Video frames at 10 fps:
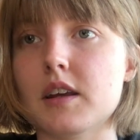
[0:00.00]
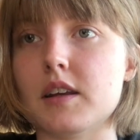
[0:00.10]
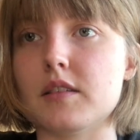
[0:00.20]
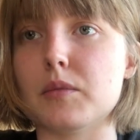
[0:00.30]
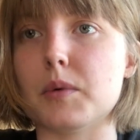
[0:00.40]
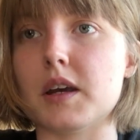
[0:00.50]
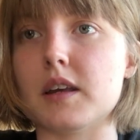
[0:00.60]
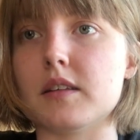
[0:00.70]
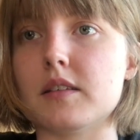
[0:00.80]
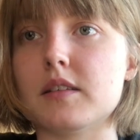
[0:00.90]
his
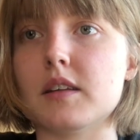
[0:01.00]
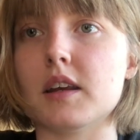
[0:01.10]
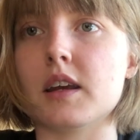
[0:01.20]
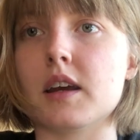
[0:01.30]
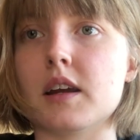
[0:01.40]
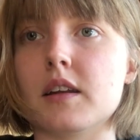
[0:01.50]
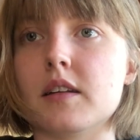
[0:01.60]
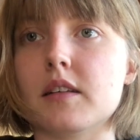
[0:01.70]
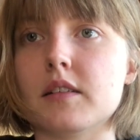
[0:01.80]
ways and